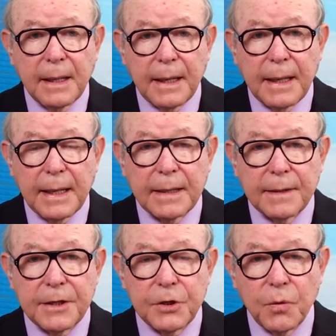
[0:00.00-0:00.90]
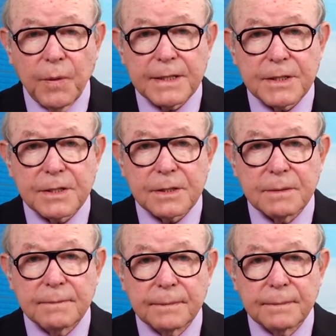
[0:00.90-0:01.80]
uh, the US,
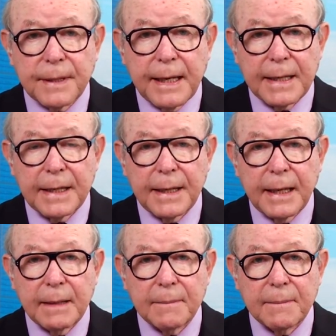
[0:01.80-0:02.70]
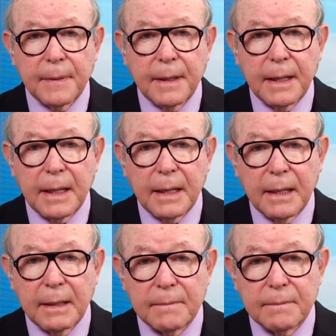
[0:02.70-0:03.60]
Canada,
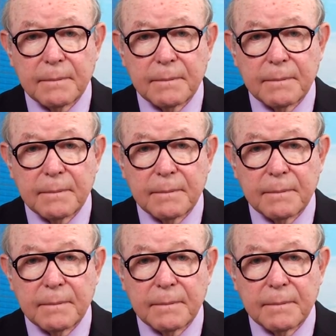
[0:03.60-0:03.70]
um,